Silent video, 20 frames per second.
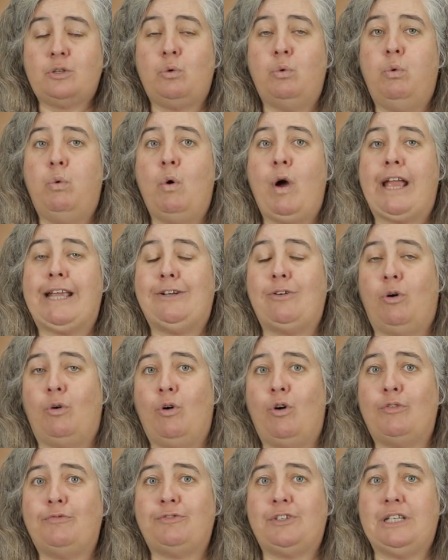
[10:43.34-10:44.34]
Quite
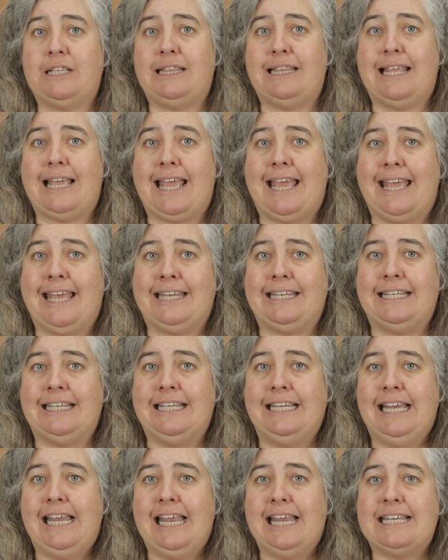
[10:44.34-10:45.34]
often
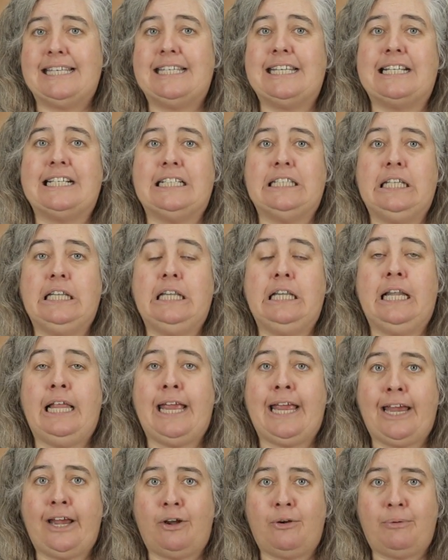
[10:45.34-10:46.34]
then,
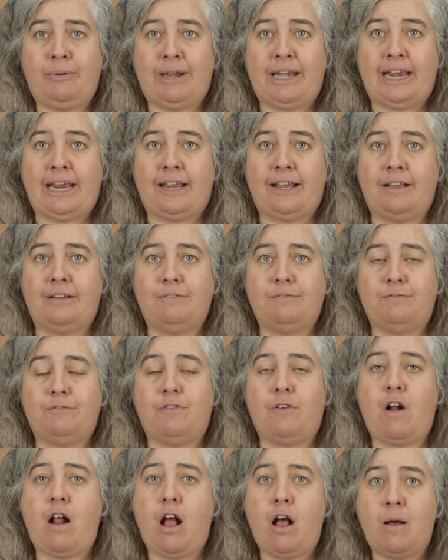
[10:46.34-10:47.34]
declaring
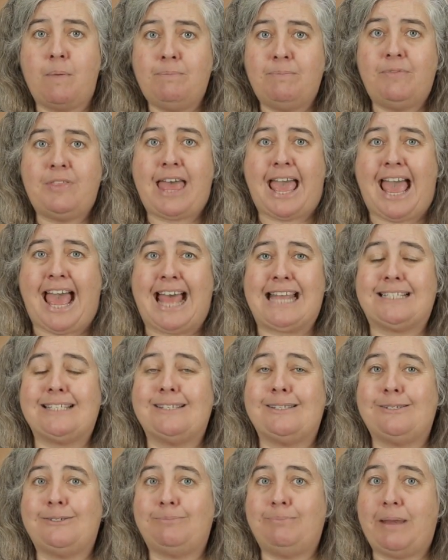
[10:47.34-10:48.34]
from that
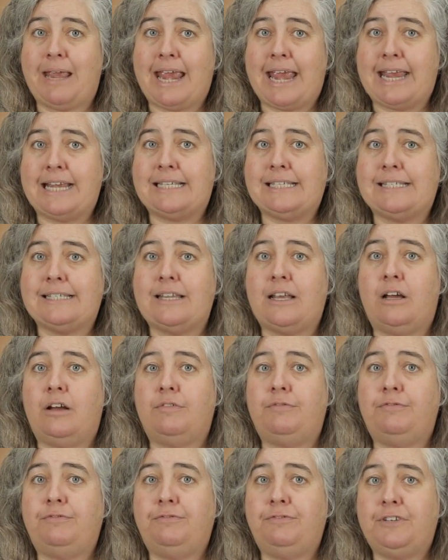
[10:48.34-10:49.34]
space
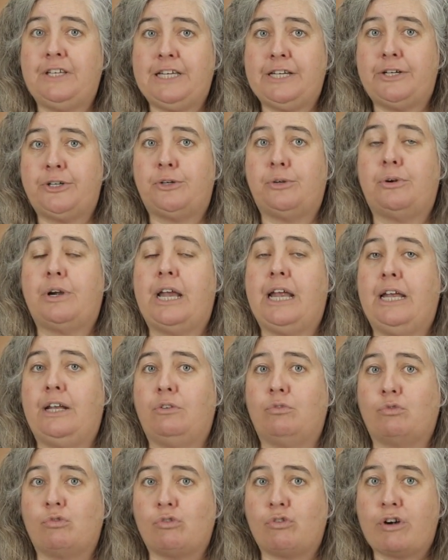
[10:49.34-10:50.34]
of fear
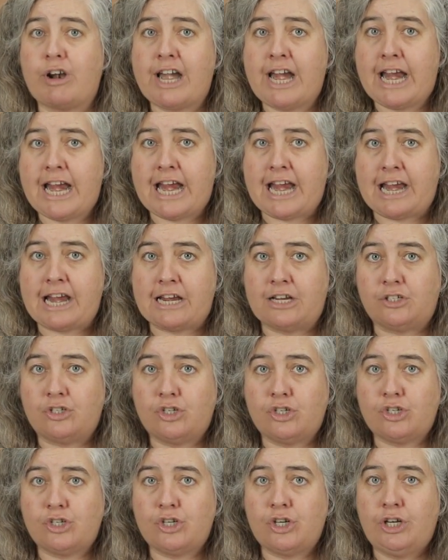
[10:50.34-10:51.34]
and
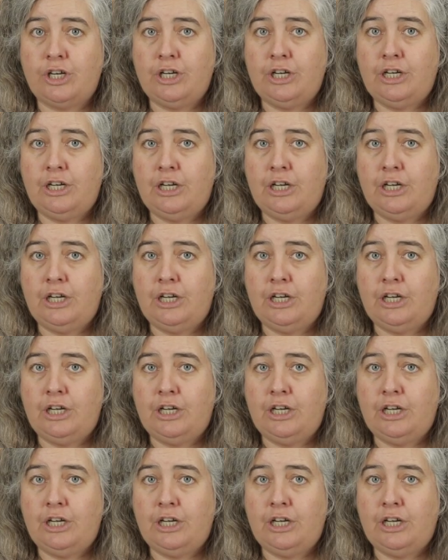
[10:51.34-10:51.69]
rage